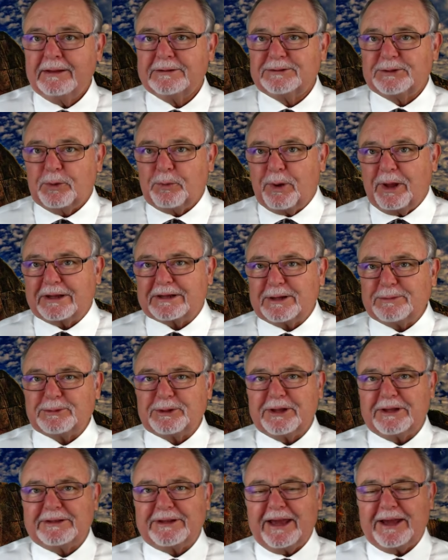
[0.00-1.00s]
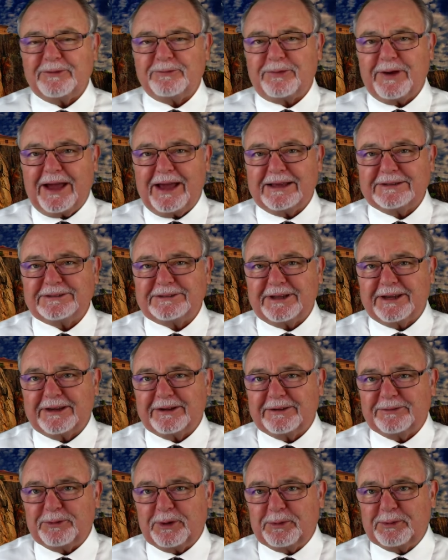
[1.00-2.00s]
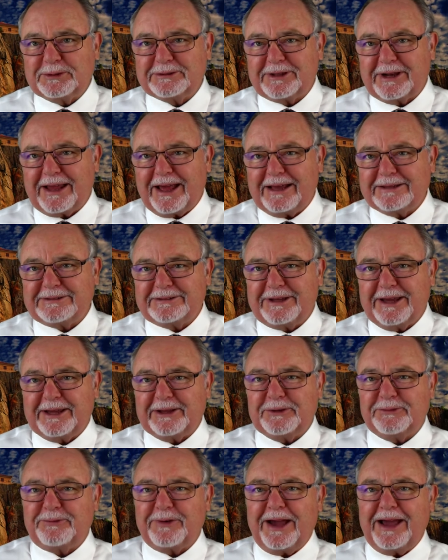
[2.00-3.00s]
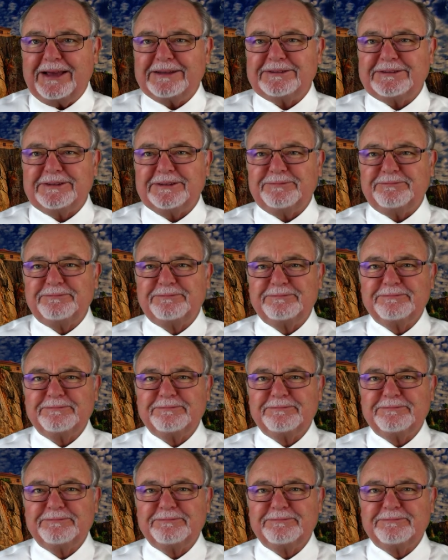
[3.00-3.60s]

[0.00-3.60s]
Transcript: So welcome to the day of fasting. When was the last day you fasted?